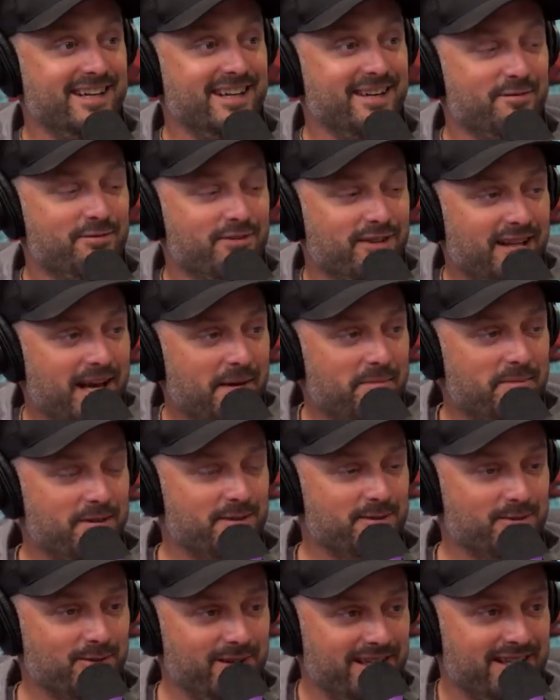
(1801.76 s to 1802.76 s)
there flapping
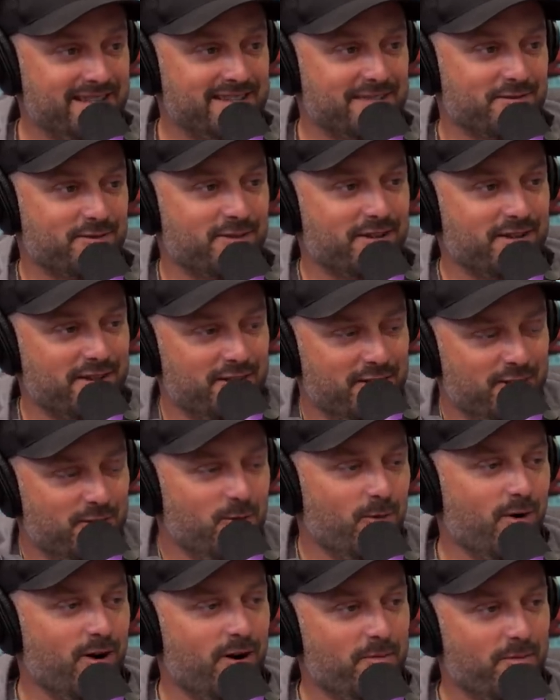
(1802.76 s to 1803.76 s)
his wings in front of the
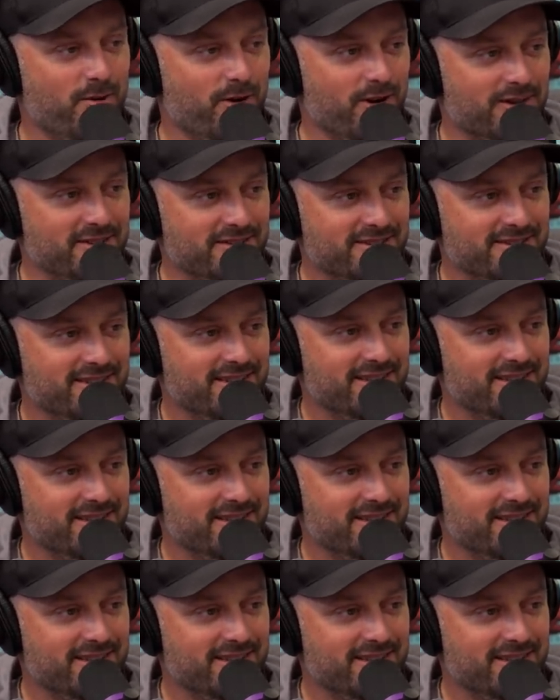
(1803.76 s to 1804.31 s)
new Walmart.